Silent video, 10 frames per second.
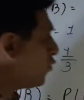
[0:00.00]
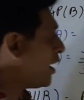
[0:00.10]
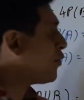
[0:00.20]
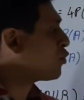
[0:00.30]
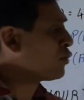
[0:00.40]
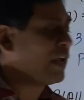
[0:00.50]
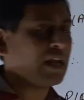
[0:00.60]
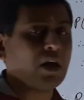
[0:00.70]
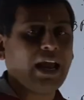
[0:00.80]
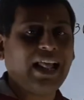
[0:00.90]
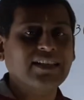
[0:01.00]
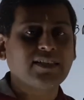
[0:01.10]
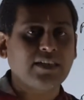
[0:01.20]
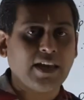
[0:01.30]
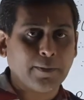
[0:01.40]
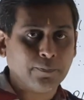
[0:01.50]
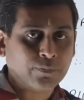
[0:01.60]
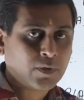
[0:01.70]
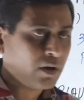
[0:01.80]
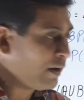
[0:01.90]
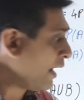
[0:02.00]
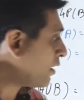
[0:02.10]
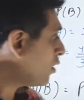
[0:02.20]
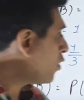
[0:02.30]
we have to take LCM, right?